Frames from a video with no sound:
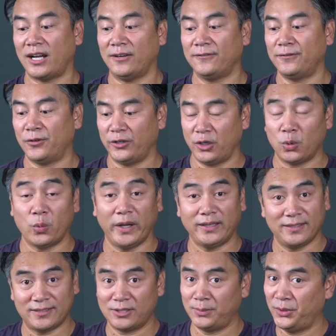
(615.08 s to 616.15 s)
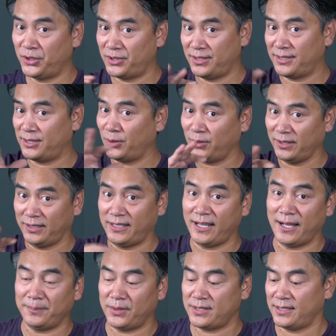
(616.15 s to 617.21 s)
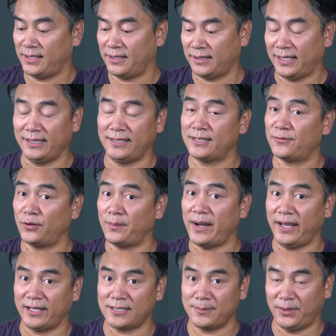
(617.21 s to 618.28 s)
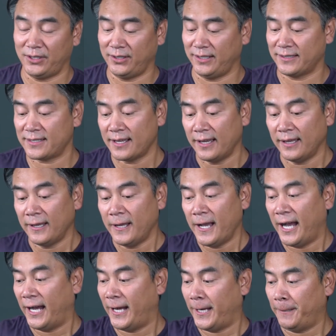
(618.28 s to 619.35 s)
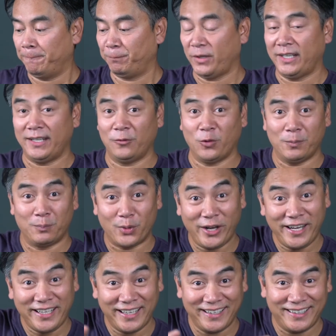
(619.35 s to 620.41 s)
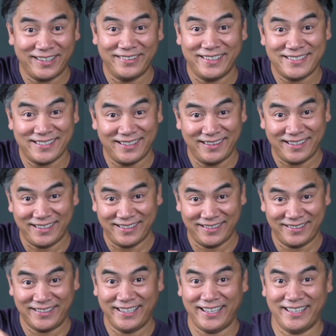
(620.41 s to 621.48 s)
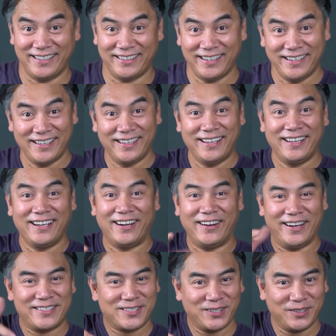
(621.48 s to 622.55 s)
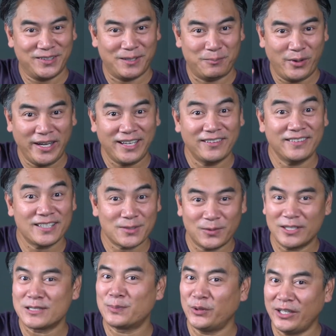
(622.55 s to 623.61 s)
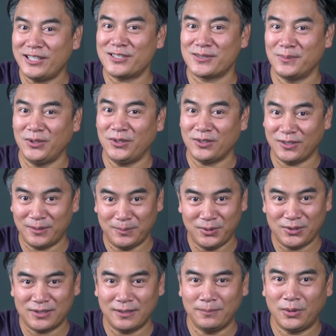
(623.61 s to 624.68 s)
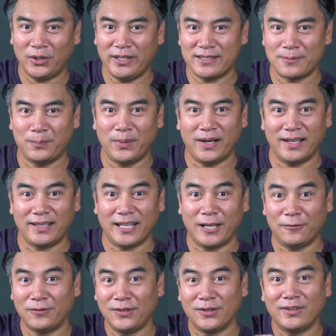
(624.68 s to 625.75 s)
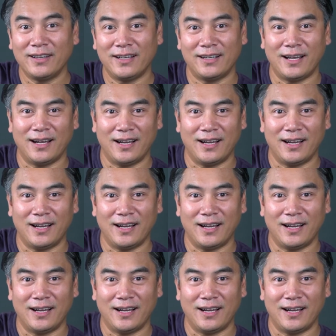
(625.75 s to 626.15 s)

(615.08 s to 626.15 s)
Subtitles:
for. Your weight distribution is totally the opposite, at least from my experience. And then when braking, now that's another kicker. All right, so the braking on this one is pretty smooth on the boosted boards, but if you're not